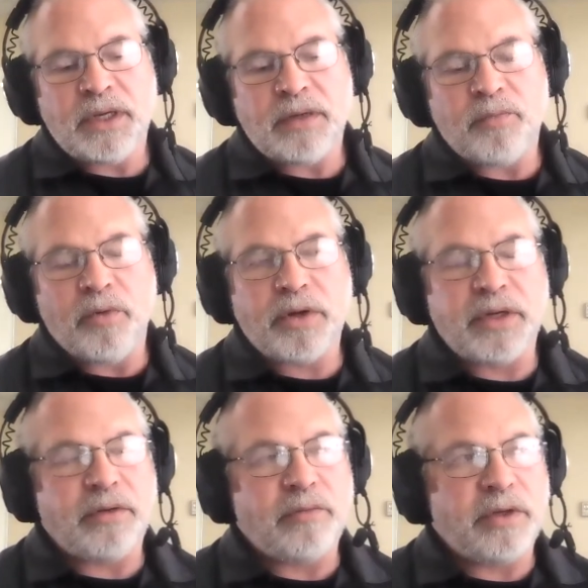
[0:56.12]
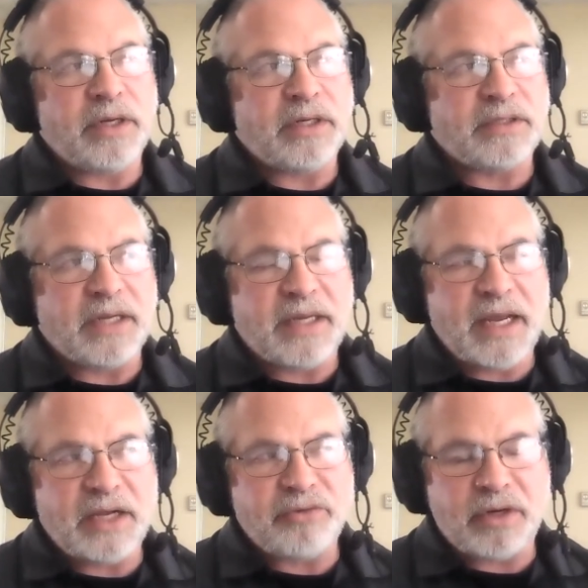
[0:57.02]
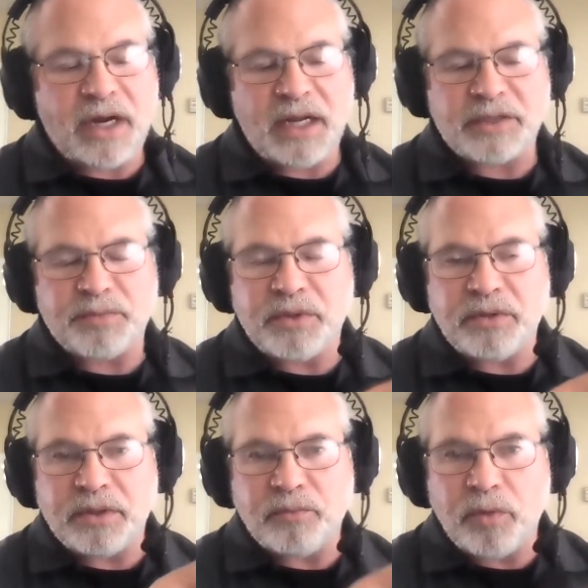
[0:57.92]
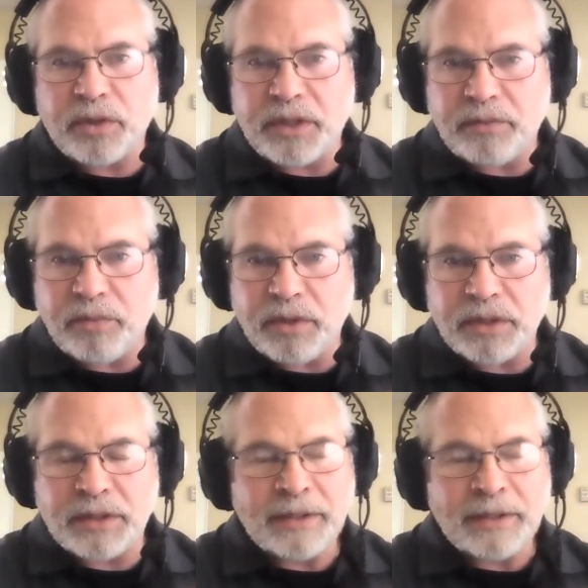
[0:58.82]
working in a psychiatric hospital and working with